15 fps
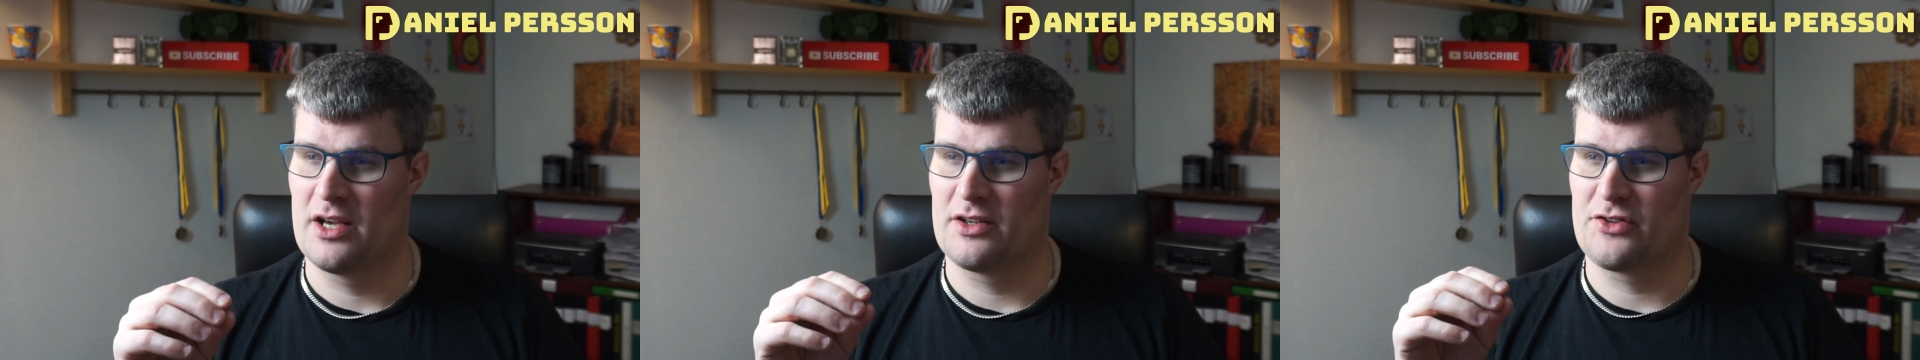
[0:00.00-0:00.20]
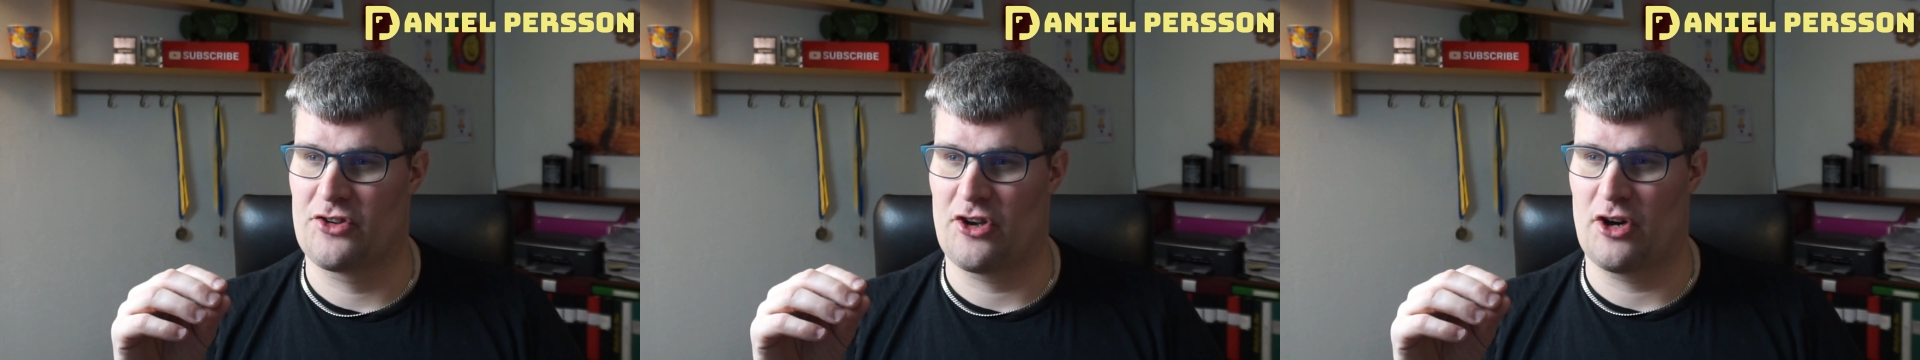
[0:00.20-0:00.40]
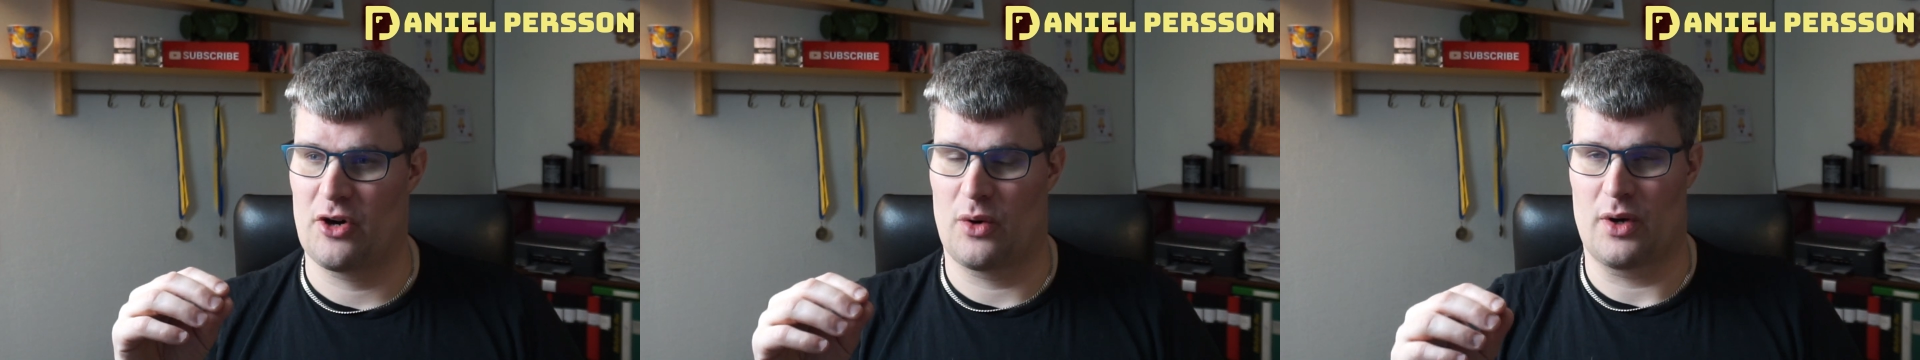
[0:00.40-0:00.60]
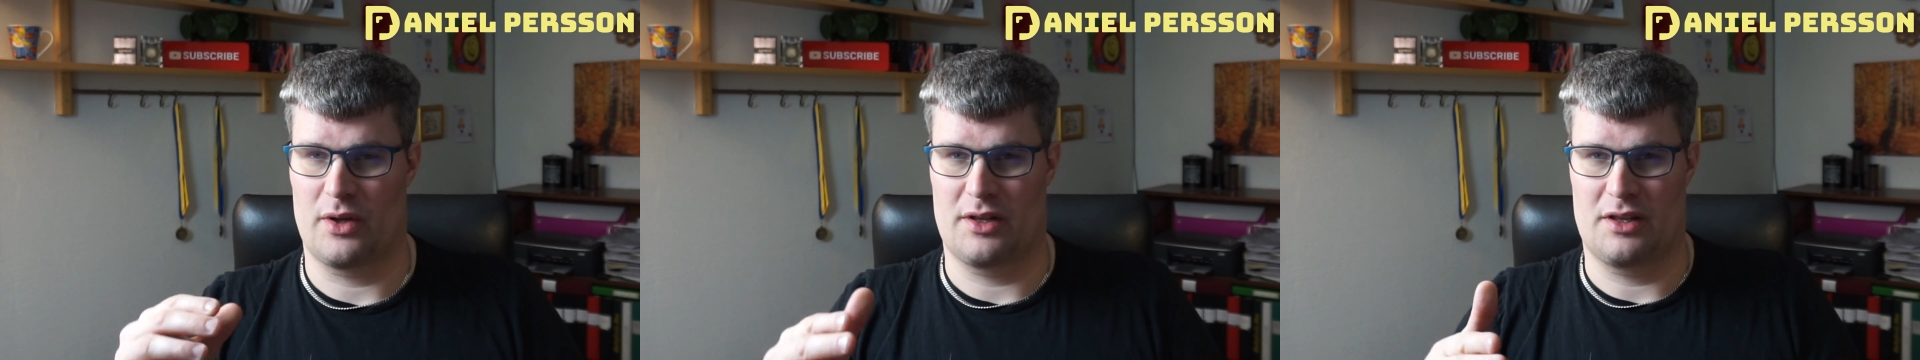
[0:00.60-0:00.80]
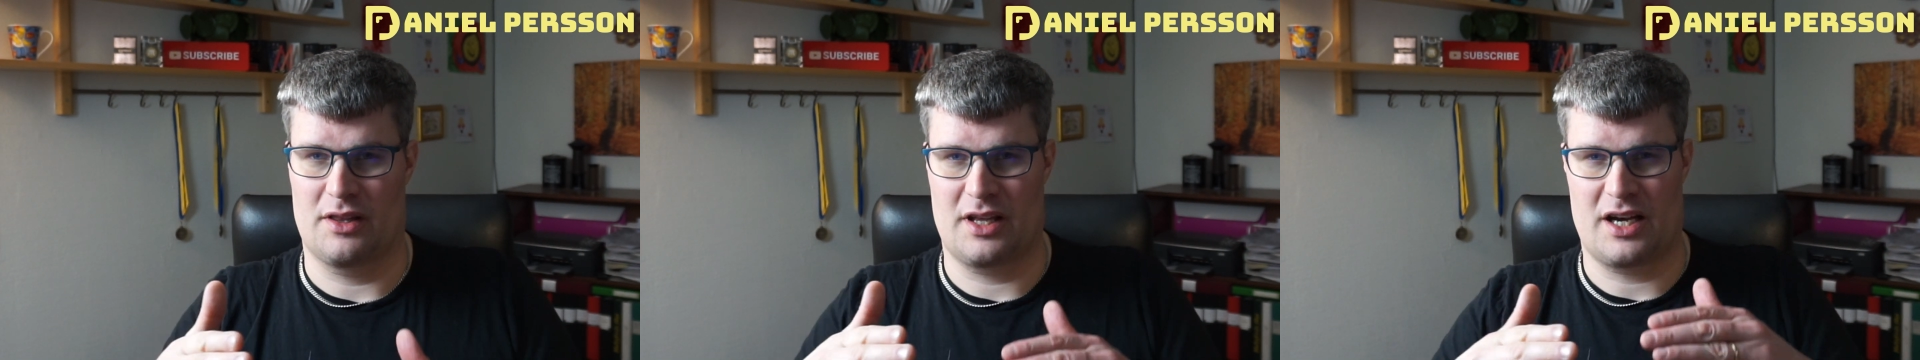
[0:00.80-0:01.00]
So
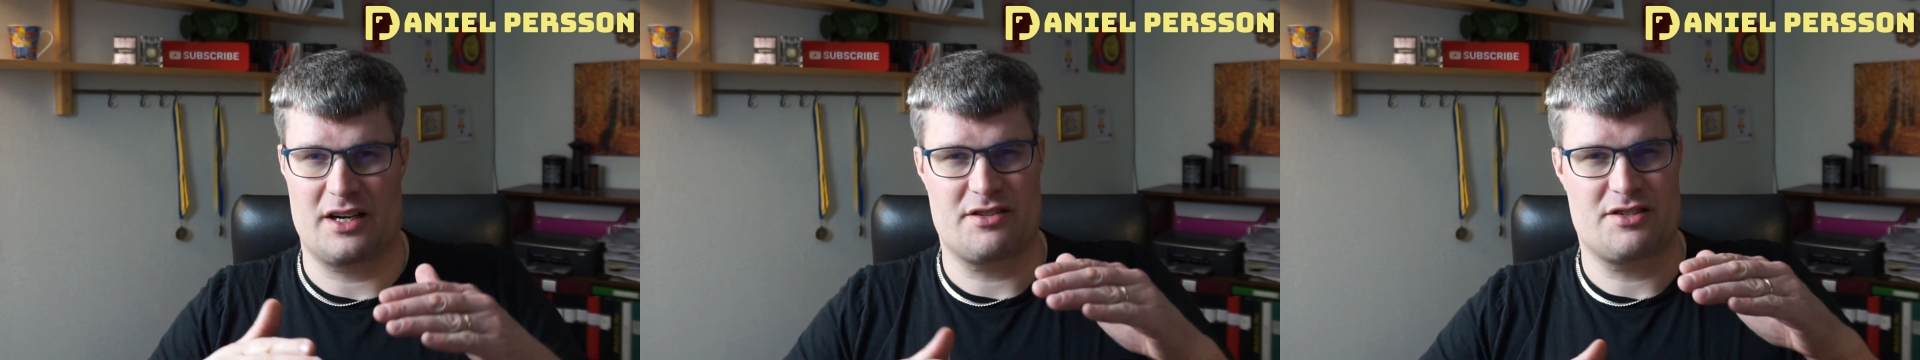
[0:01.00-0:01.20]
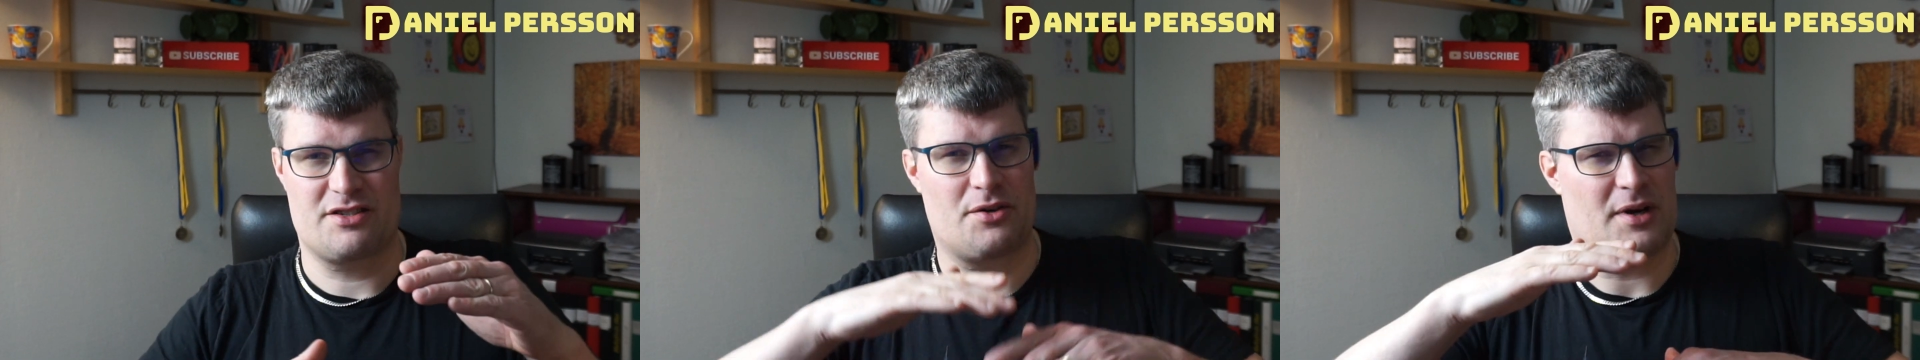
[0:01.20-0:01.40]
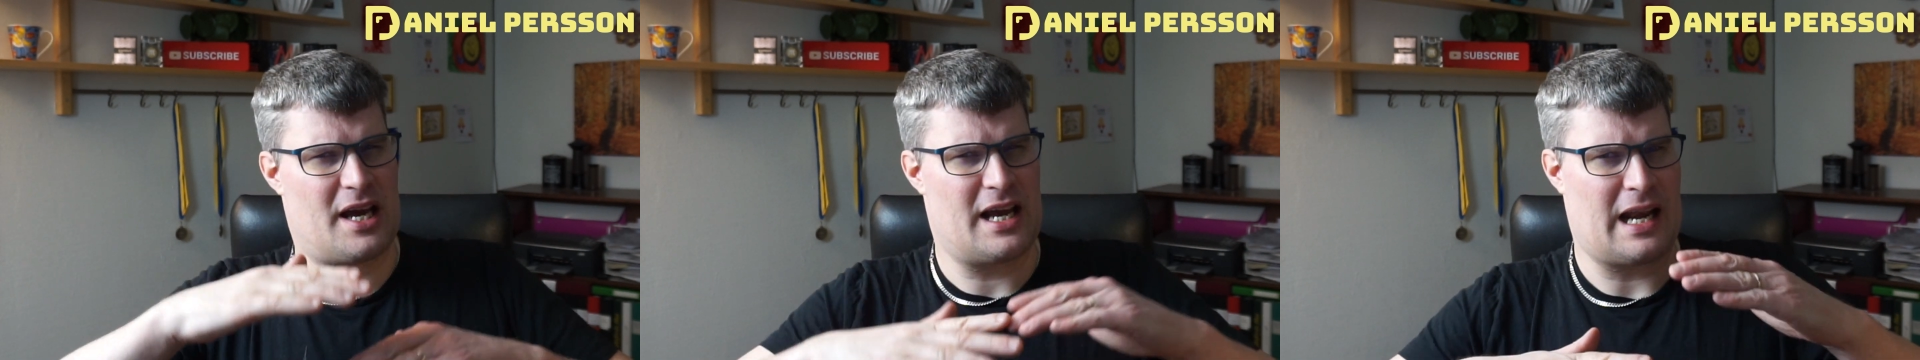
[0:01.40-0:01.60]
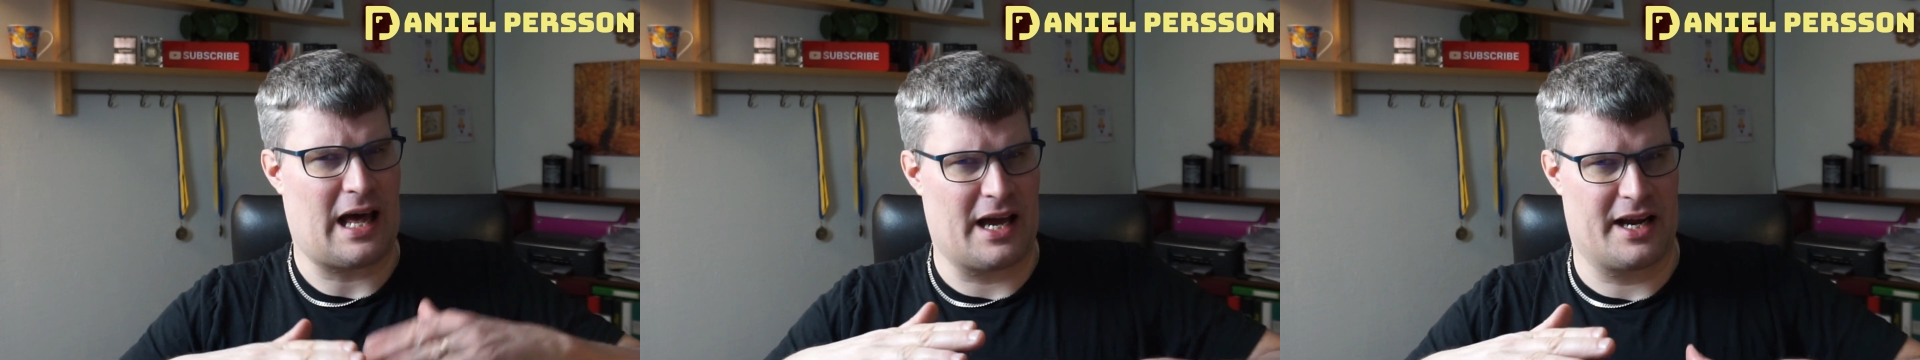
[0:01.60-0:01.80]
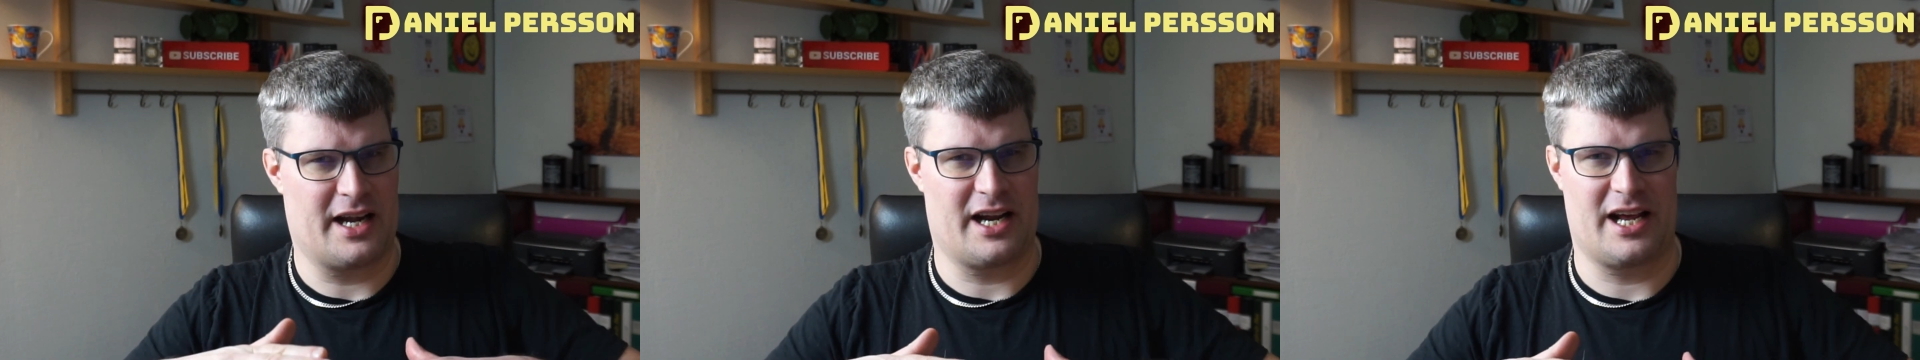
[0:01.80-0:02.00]
there's a gray
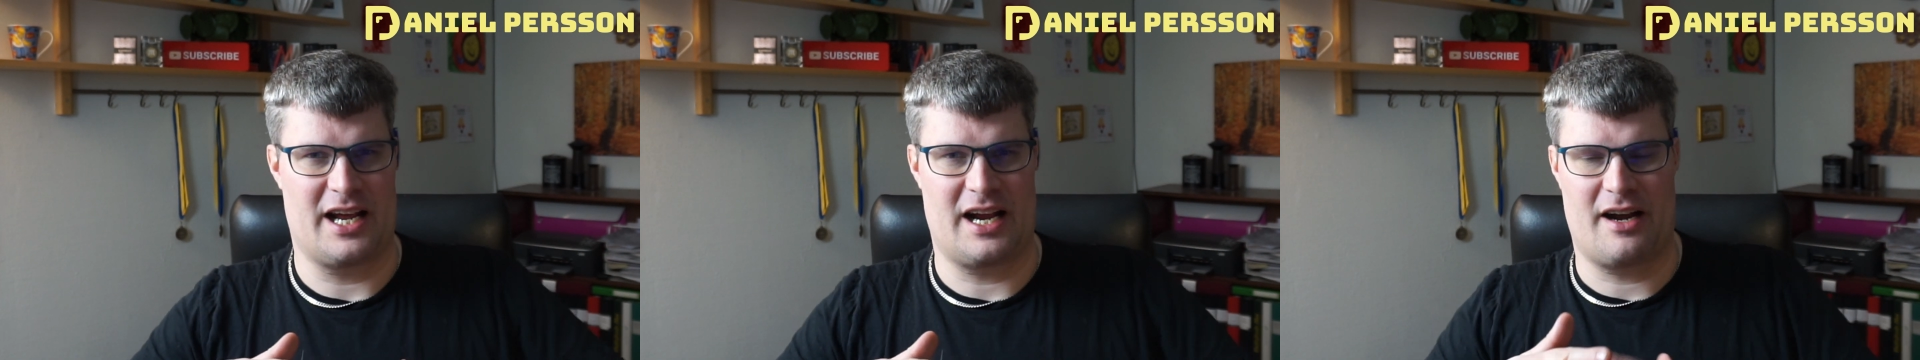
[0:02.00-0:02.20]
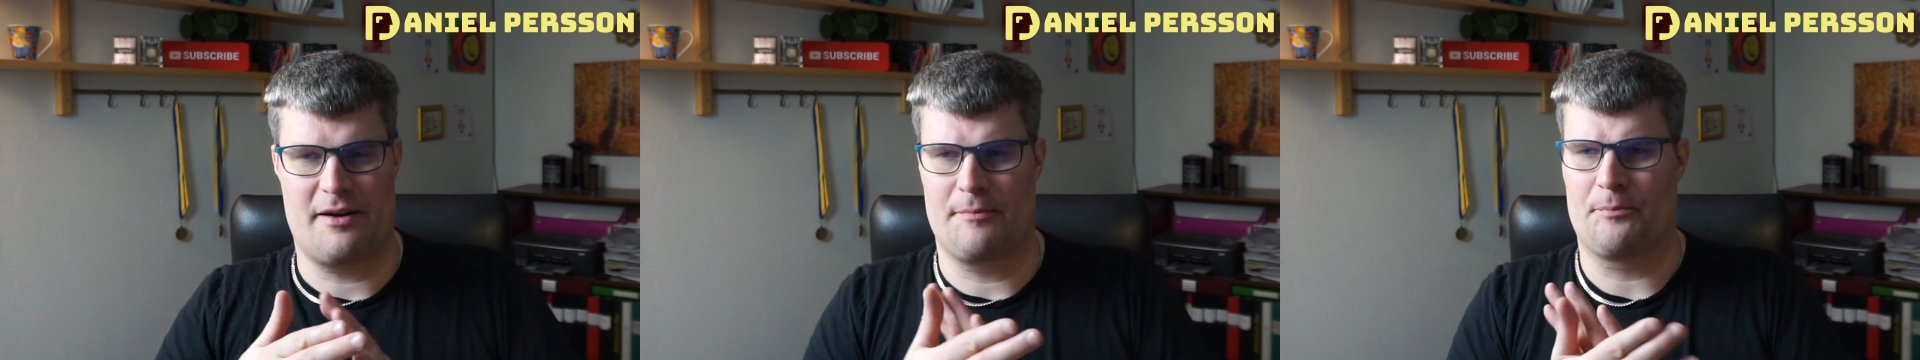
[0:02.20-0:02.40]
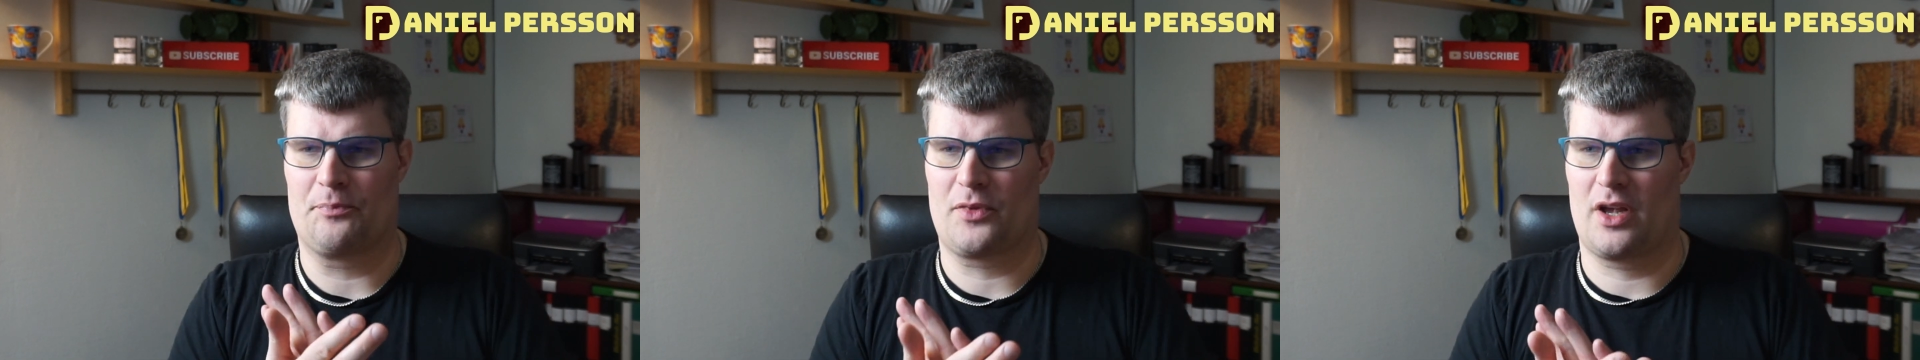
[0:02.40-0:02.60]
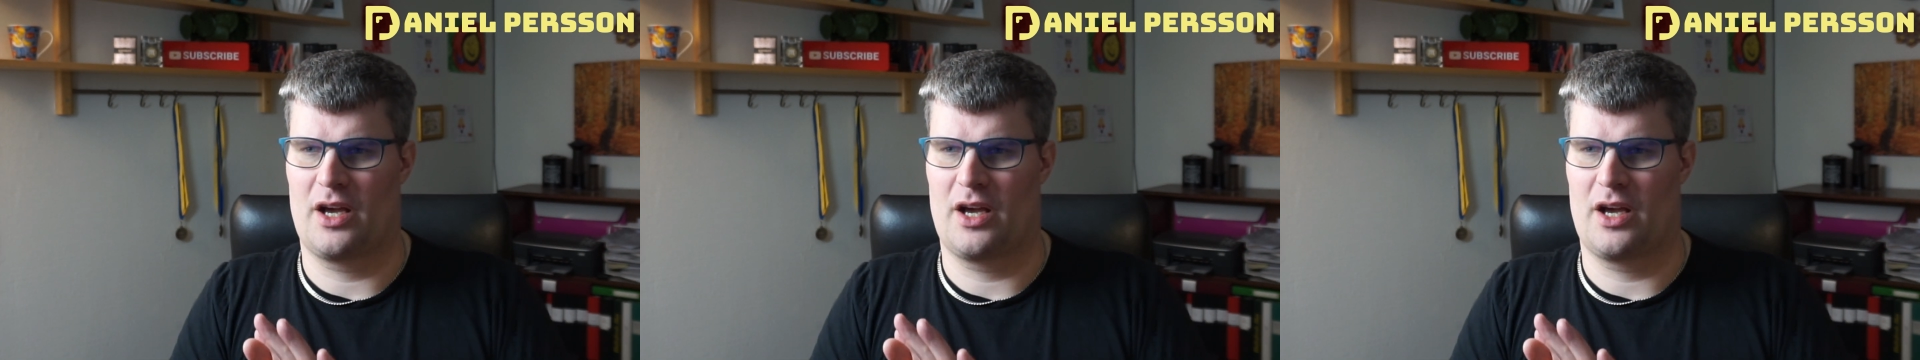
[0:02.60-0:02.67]
line here.